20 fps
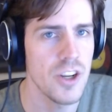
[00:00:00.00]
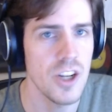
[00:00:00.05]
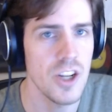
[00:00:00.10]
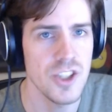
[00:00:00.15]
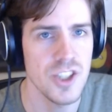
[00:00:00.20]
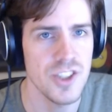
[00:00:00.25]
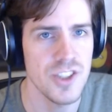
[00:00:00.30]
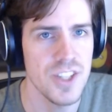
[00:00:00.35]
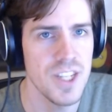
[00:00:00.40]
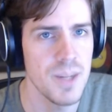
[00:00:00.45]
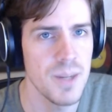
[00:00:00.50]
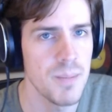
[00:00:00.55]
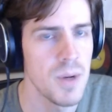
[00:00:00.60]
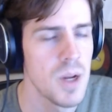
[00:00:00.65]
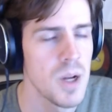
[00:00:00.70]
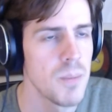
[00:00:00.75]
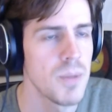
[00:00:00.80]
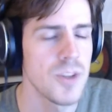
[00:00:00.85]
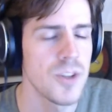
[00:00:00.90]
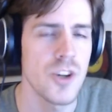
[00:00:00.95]
not just him,
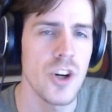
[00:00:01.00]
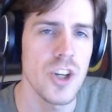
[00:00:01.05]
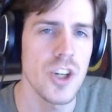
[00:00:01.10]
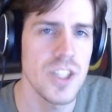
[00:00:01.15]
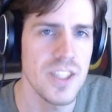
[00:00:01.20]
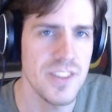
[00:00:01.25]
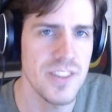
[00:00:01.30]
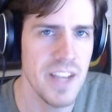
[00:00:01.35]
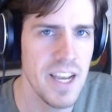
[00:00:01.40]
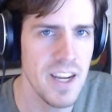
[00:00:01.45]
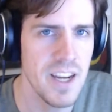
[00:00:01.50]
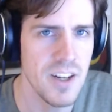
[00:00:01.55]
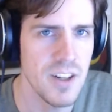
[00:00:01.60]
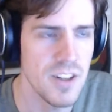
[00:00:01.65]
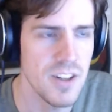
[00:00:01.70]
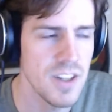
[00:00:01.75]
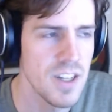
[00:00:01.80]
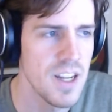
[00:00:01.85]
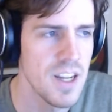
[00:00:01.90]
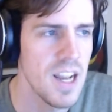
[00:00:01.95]
but target his
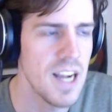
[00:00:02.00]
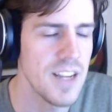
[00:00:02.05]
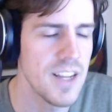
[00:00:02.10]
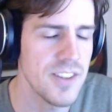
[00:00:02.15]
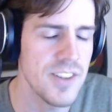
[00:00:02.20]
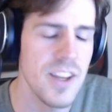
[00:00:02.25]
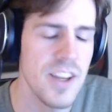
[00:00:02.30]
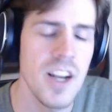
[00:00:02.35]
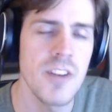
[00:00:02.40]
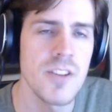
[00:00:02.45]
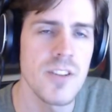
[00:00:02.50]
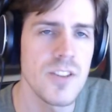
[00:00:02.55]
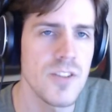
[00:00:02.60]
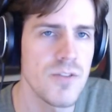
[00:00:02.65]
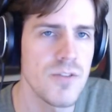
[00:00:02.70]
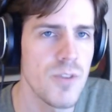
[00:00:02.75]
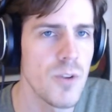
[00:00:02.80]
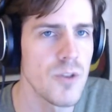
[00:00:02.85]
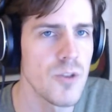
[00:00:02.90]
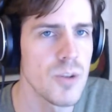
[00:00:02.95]
hair. And his hair is
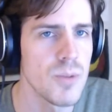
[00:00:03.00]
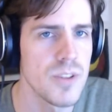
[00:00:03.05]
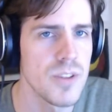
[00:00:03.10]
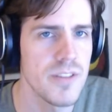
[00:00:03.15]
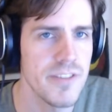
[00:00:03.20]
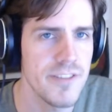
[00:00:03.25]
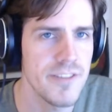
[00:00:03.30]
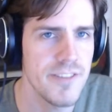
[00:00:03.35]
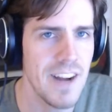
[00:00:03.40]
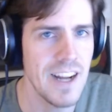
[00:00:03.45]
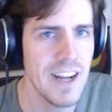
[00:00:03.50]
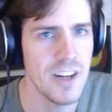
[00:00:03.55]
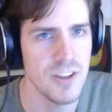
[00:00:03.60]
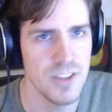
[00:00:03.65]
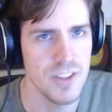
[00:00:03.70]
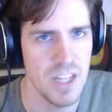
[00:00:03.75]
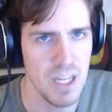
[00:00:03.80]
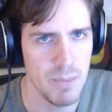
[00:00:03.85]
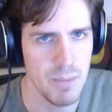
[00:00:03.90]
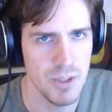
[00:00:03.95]
vulnerable to fire
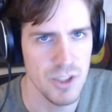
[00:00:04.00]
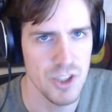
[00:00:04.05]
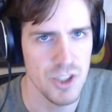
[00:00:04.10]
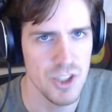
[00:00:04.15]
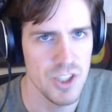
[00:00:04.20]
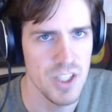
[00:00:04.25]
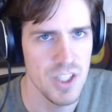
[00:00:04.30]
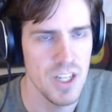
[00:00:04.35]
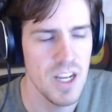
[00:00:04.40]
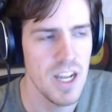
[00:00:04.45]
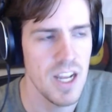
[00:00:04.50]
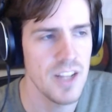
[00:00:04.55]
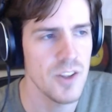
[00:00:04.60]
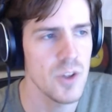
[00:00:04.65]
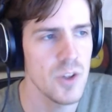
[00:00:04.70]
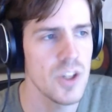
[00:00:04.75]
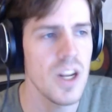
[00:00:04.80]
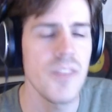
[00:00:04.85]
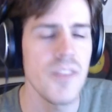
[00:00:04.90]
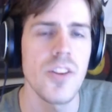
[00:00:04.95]
damage. And so
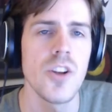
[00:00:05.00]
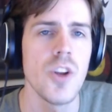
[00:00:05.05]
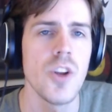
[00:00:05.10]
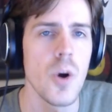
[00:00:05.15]
you kind of have to